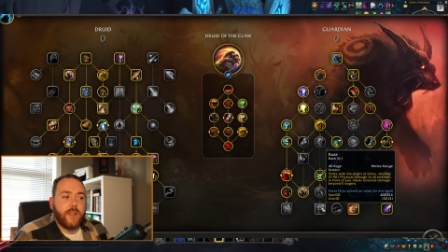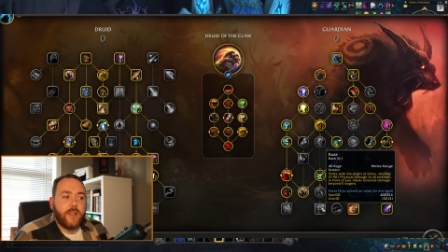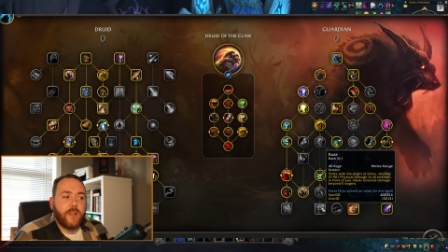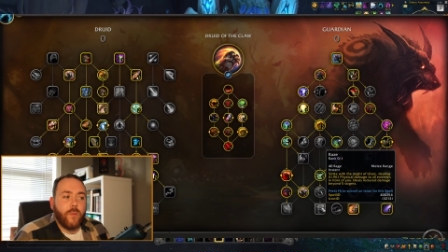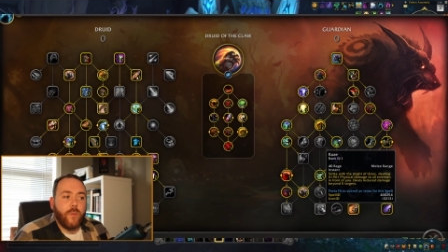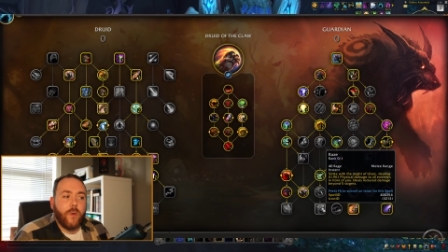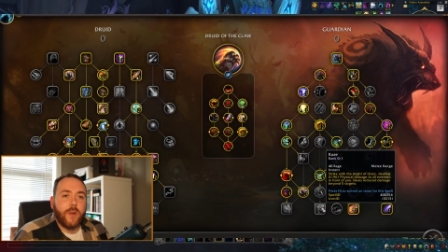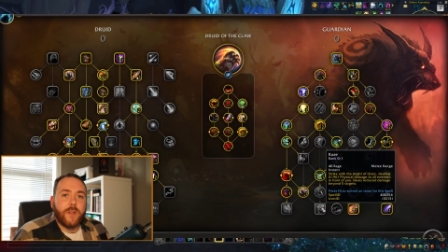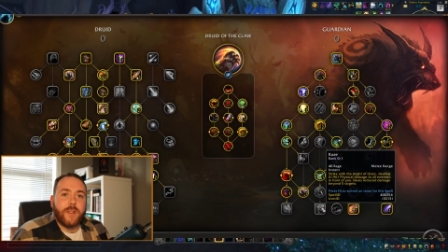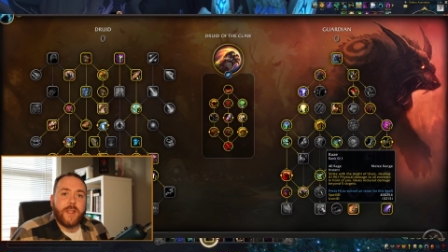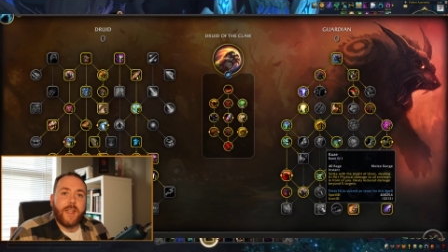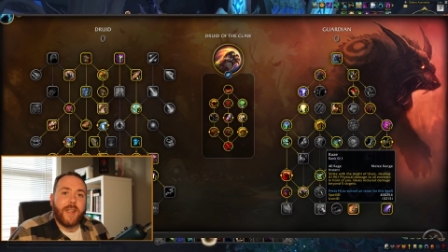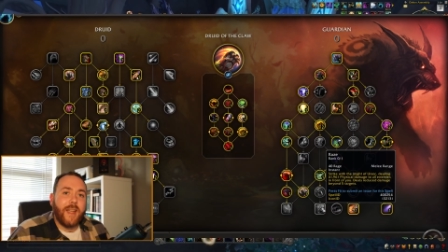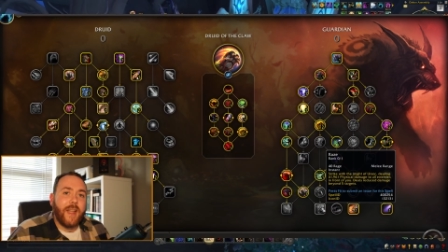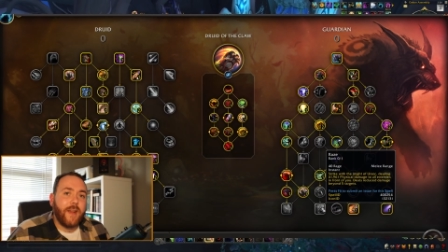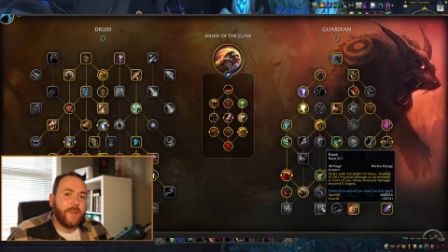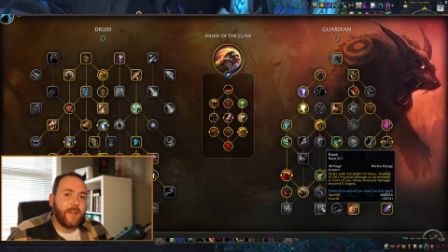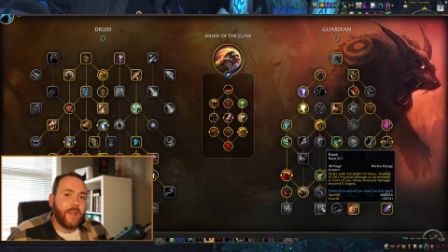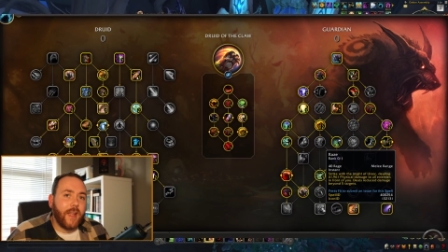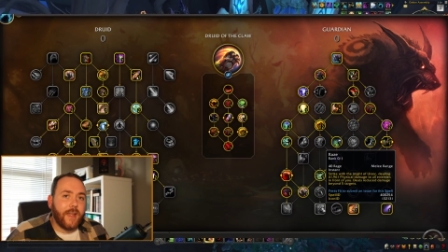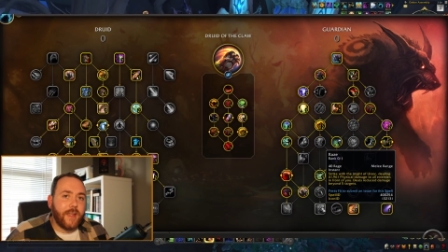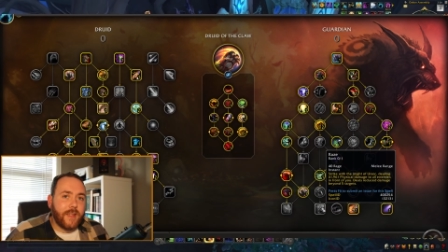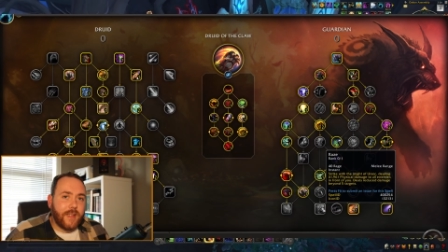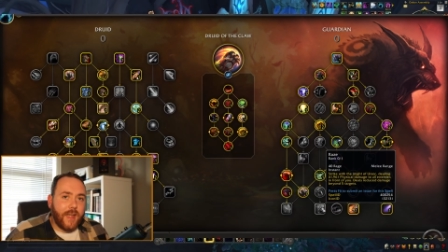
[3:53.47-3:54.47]
towards the
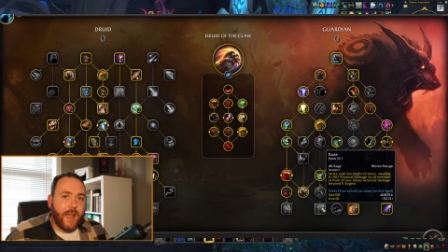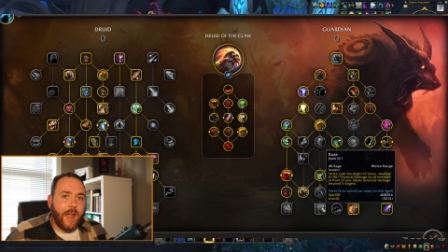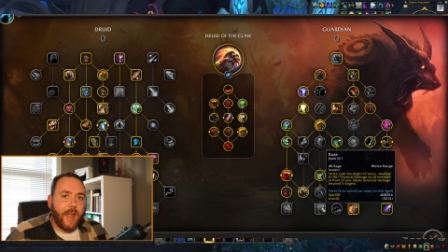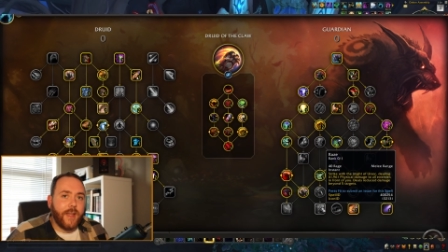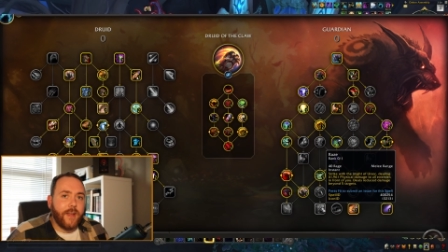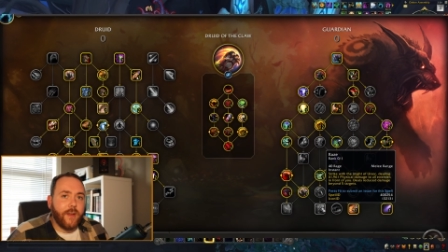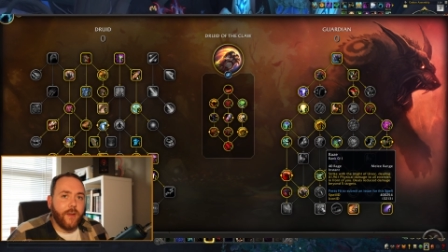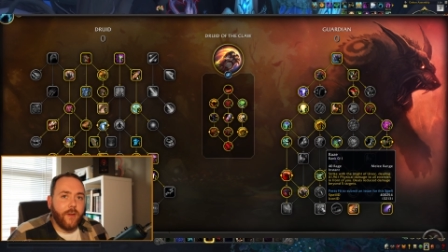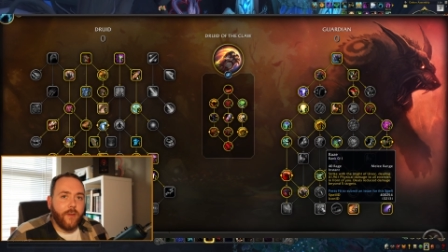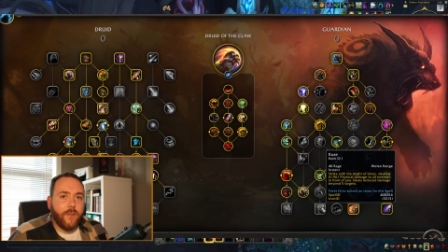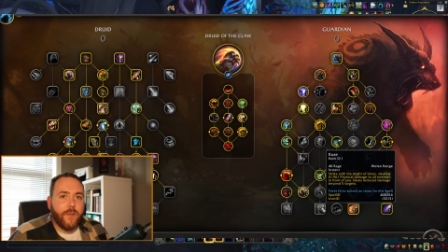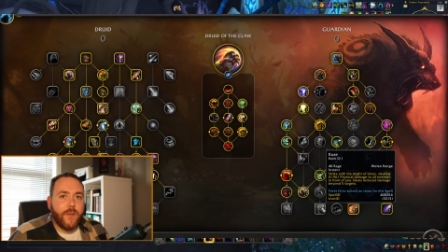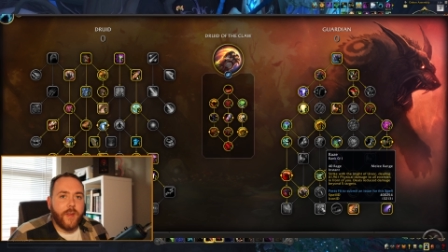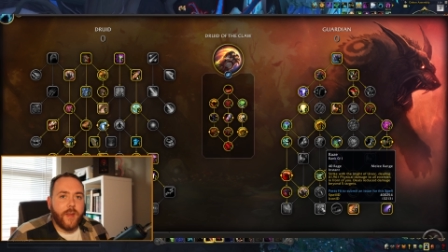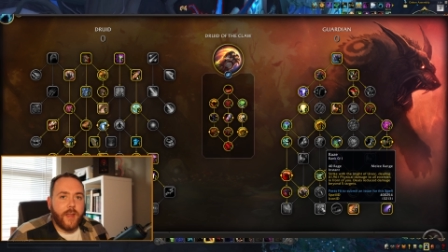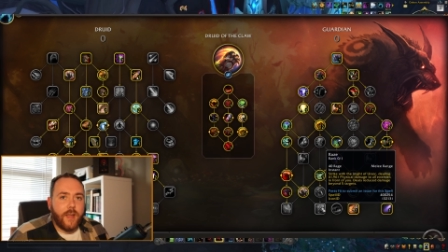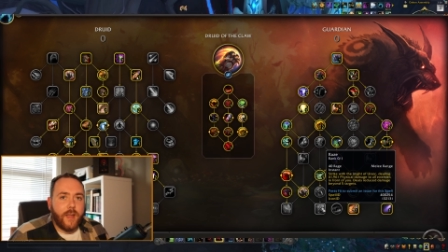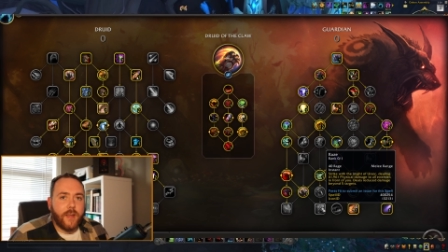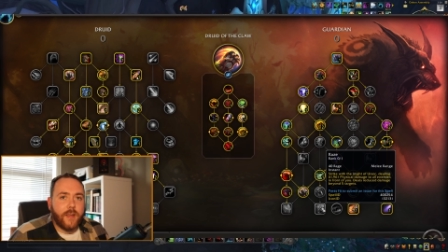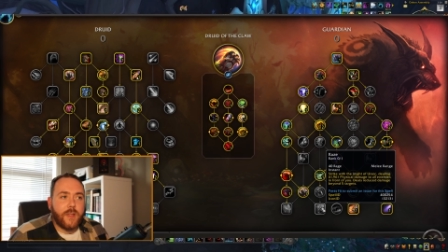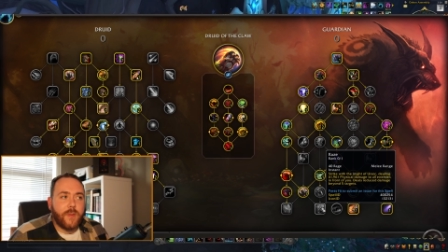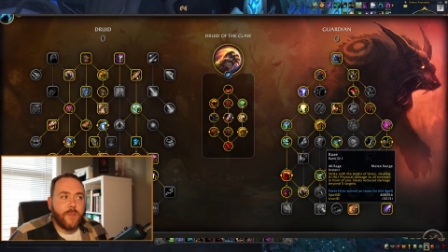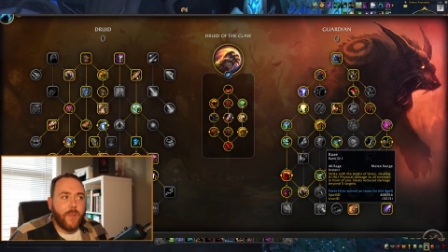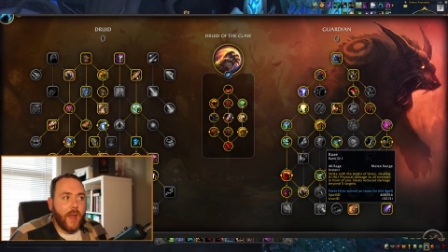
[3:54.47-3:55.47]
left hand side of the
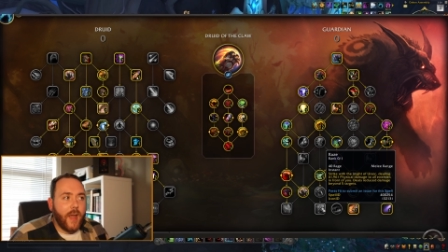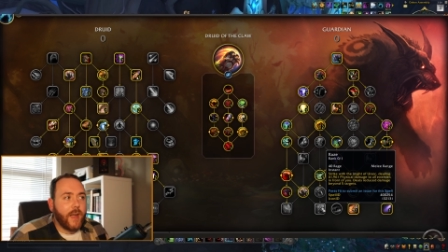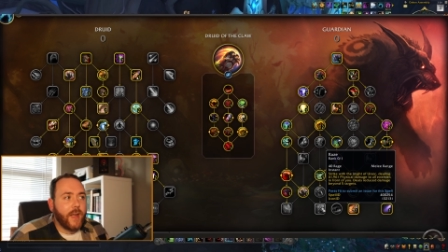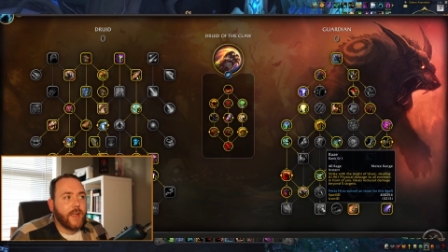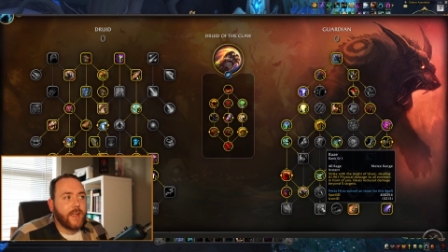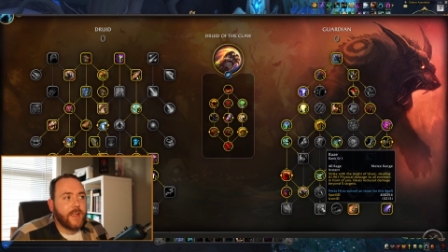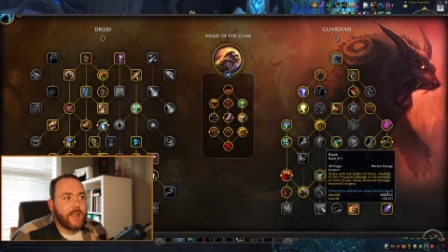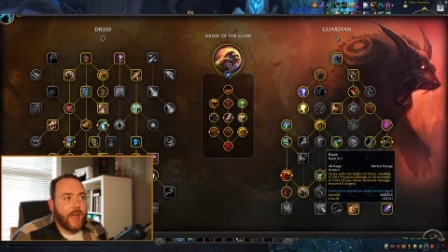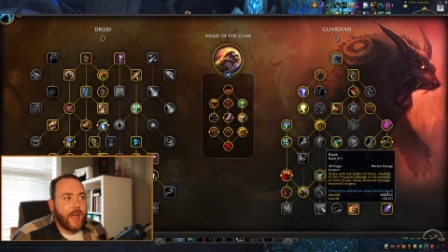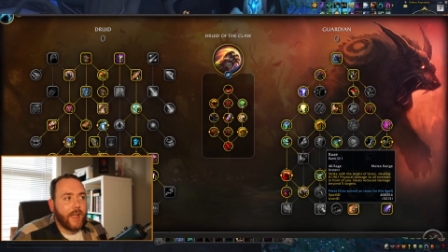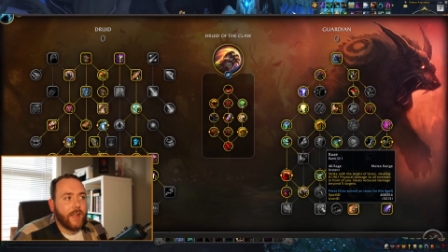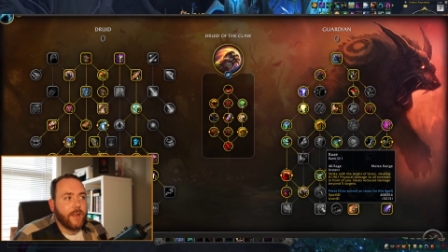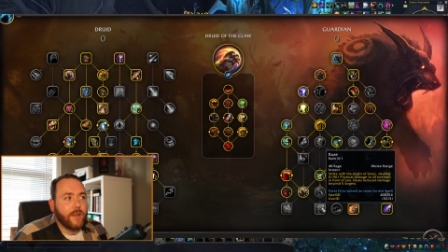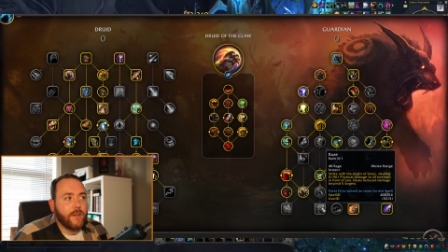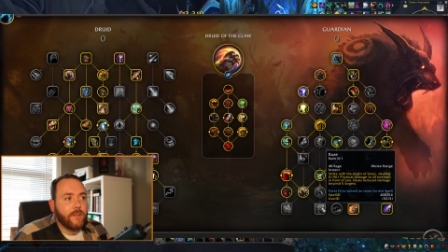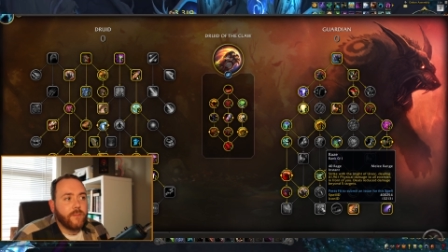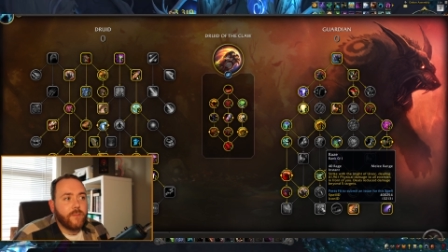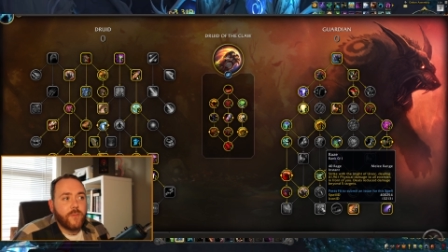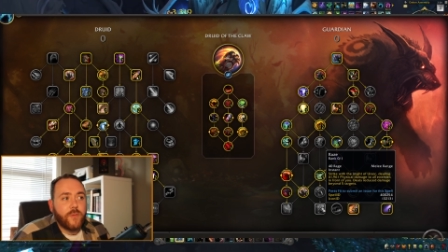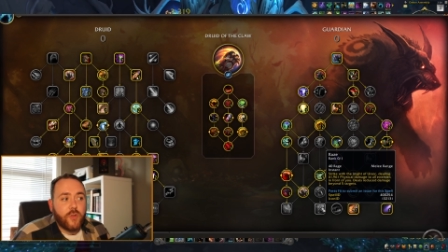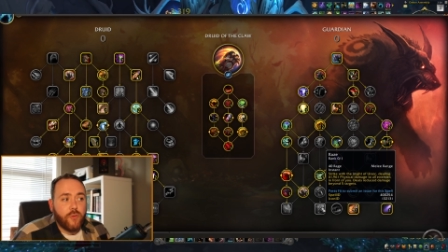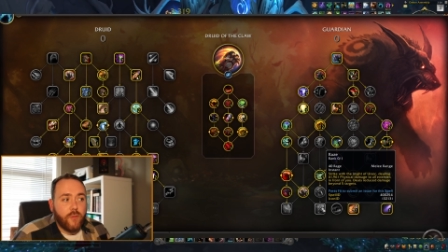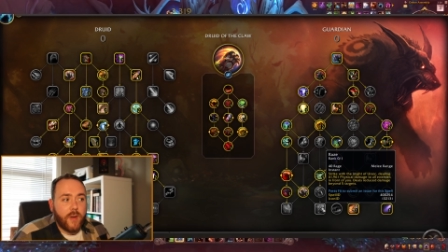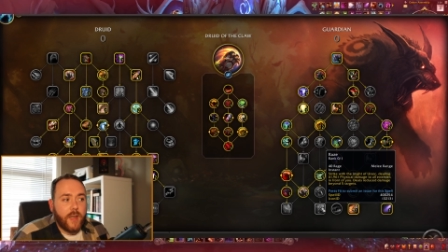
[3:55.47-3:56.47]
spec talent
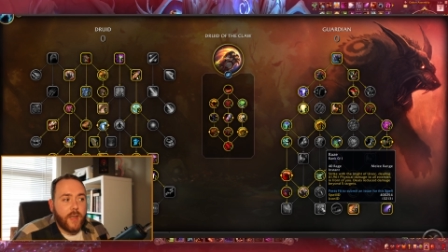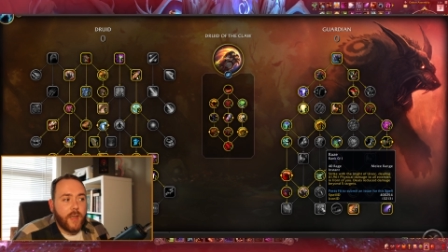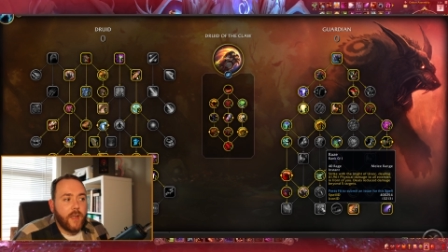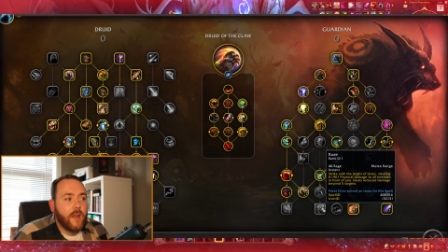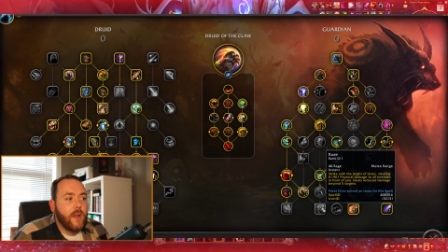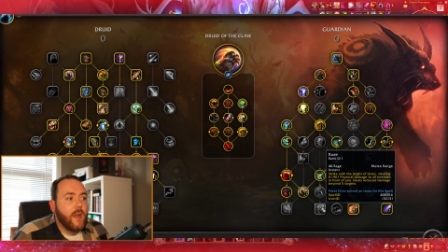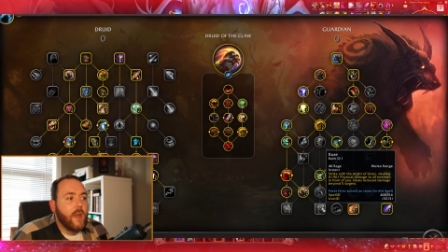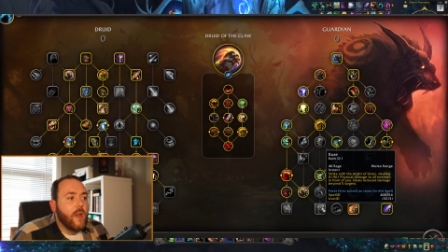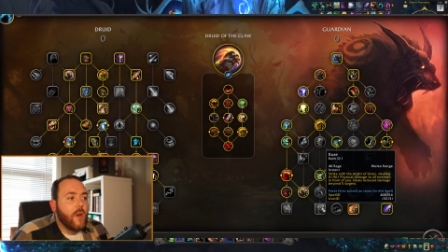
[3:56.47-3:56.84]
tree,